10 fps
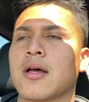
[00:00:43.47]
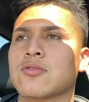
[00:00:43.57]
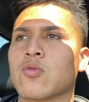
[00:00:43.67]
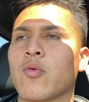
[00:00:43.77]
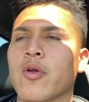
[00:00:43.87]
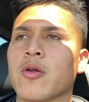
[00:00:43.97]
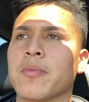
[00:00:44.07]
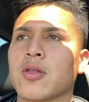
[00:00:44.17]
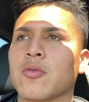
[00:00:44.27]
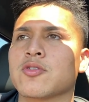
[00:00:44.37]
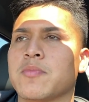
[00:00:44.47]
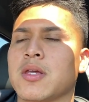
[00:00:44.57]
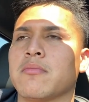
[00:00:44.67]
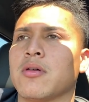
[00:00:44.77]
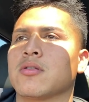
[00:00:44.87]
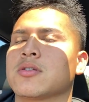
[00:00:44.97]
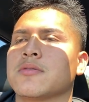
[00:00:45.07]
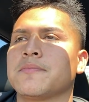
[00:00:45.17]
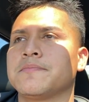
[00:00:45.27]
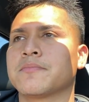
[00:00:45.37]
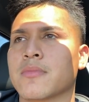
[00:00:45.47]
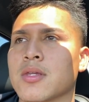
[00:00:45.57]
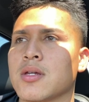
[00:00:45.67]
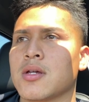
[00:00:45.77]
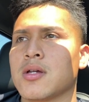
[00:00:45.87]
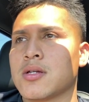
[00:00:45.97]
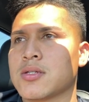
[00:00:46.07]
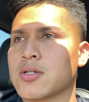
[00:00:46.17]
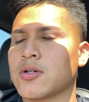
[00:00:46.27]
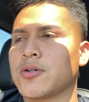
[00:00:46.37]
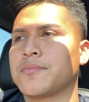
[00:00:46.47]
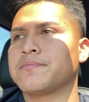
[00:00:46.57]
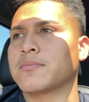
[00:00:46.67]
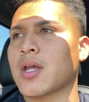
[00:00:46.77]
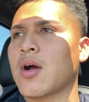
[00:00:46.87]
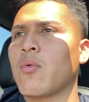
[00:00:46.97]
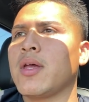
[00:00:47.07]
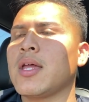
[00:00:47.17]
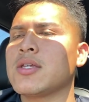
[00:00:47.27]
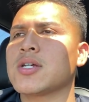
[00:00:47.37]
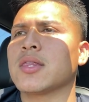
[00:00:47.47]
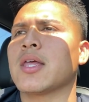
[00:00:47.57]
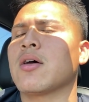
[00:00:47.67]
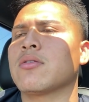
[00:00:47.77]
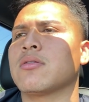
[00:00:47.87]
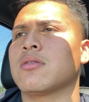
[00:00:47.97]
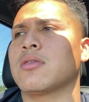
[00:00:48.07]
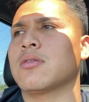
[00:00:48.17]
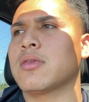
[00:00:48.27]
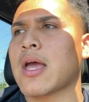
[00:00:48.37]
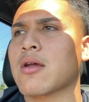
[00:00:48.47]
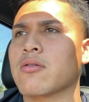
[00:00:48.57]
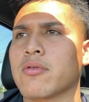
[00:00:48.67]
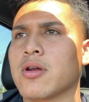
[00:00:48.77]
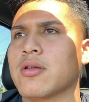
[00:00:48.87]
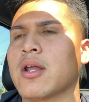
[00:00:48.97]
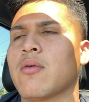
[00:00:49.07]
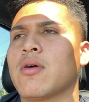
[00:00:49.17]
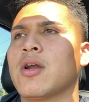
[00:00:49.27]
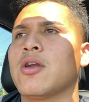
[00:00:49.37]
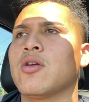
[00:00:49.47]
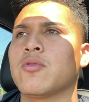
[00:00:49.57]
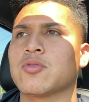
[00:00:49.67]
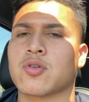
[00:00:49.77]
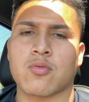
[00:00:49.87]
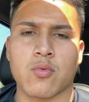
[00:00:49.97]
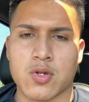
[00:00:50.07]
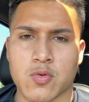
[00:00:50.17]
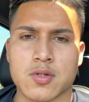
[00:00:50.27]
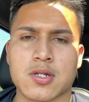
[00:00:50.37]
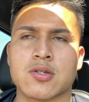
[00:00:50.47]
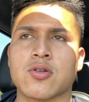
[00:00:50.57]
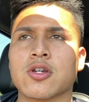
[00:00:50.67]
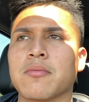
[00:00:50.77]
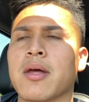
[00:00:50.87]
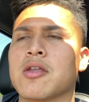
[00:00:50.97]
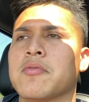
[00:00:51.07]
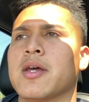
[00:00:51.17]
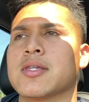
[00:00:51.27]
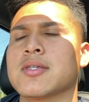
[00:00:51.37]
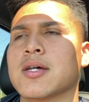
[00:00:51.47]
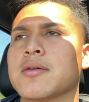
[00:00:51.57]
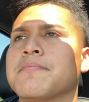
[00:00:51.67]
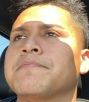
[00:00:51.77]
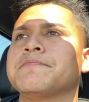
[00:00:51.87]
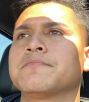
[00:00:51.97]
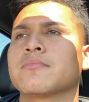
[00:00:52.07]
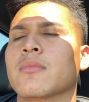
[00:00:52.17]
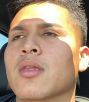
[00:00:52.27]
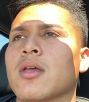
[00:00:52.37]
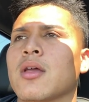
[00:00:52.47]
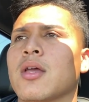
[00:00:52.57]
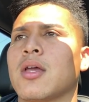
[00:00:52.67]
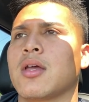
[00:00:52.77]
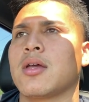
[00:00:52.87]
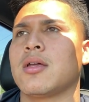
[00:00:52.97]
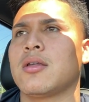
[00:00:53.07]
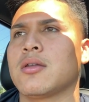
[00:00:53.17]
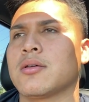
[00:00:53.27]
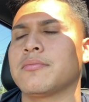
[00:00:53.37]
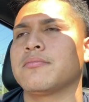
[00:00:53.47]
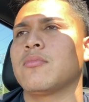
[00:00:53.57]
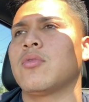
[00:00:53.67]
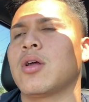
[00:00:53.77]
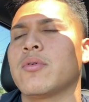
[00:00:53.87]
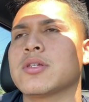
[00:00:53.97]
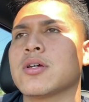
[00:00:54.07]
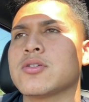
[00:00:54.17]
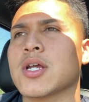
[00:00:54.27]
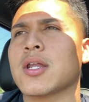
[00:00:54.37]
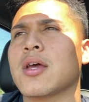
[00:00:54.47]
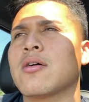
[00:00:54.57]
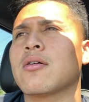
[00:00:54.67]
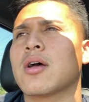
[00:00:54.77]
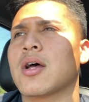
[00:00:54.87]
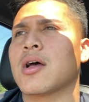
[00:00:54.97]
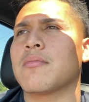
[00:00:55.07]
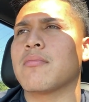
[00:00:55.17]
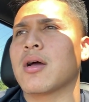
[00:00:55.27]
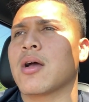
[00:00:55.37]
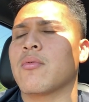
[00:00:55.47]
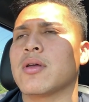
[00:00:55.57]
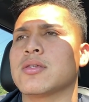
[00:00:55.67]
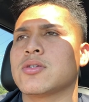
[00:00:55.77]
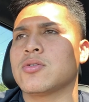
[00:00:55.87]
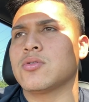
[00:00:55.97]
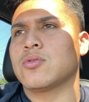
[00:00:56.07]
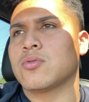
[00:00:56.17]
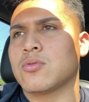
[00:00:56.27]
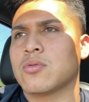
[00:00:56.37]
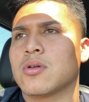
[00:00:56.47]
what we were building was being built. So I went and checked out that career that I wanted to do, which was construction management at the time. And when I went to go check it out, I went to